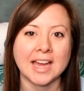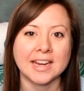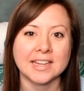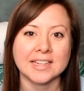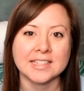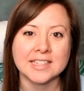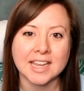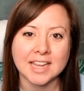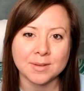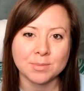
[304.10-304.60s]
a
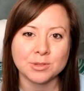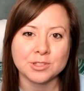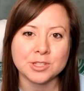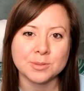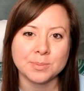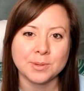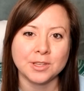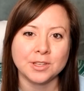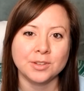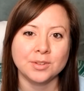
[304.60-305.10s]

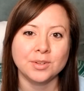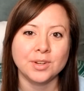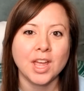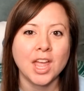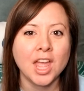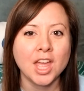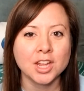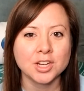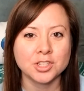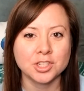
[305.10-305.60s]
tablespoon
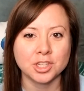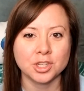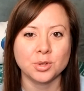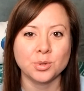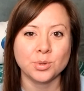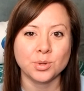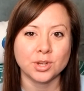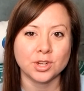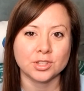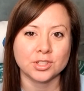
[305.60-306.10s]

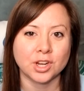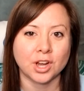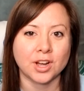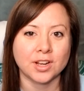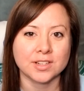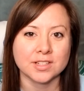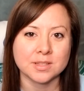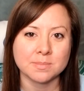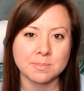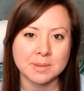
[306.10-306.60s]
to your
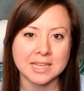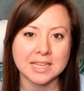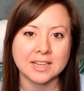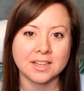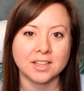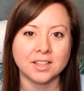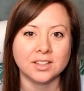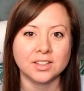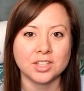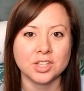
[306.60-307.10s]
dog's
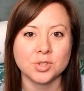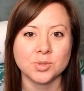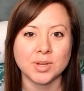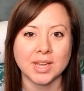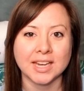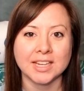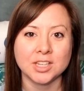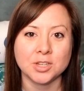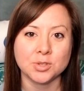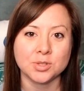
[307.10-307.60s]
meal. You
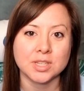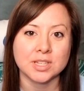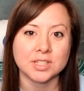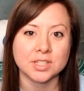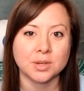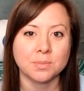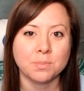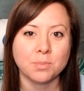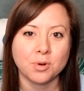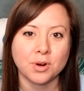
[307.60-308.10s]
can use it
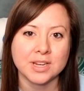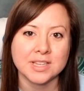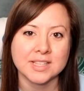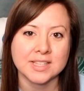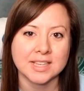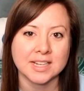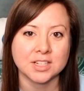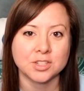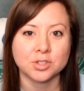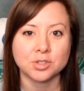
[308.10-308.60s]
to
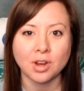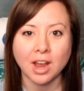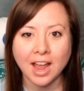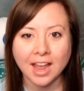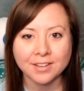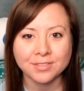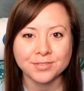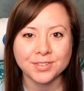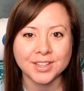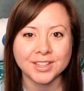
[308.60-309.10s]
moisten dry
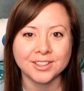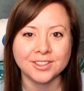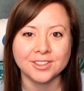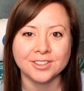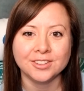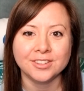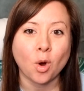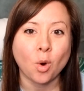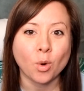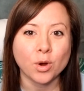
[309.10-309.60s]

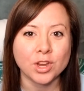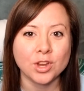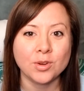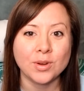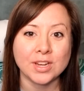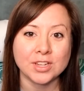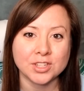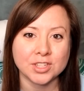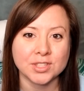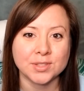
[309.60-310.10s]
food, or you
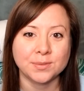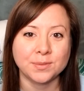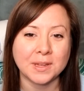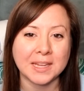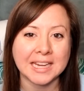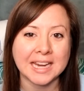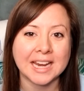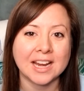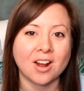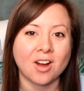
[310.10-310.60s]
can just
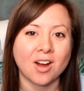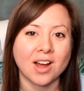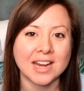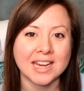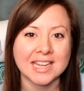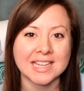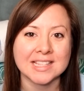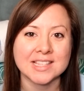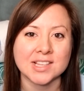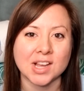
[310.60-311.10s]
feed it on
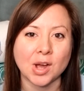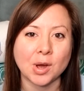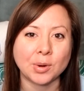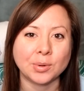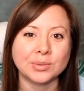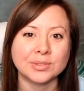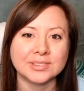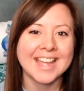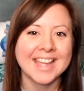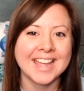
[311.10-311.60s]
its
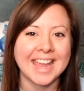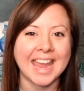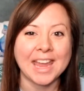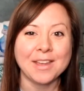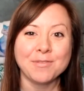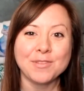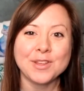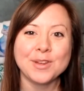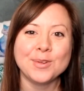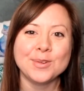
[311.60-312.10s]
own.
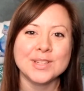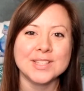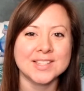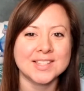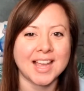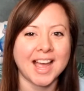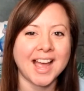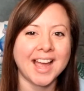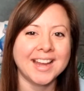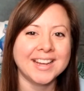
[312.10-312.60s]
If you
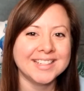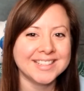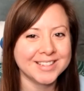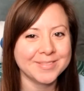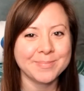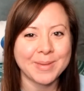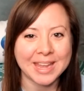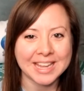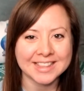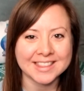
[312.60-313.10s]
decide to
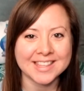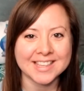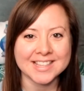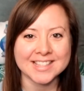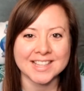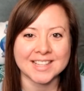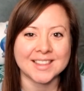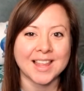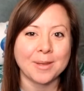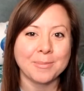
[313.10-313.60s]
make this,
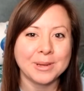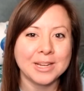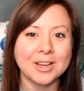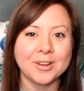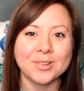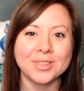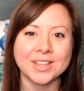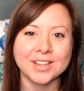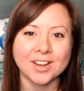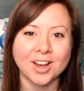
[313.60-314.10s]
let me know
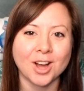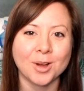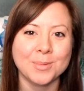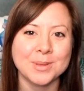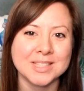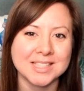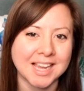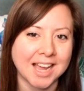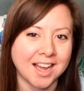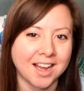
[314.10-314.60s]
in the
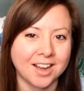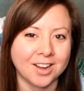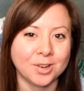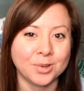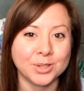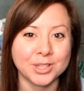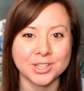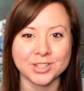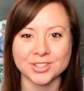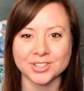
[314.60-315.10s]
comments how
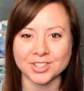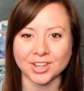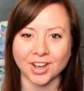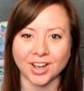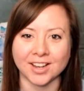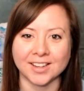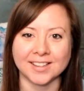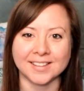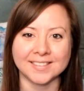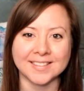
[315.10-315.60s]
your
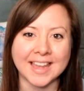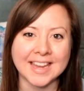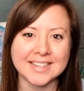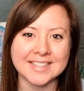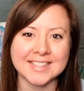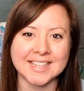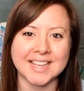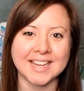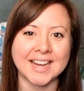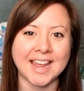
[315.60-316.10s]
dog
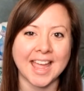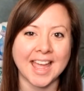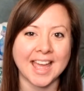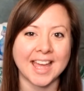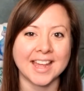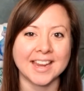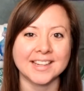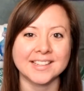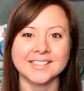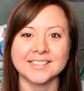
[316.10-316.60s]
liked it
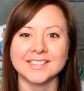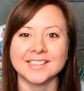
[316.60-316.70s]
and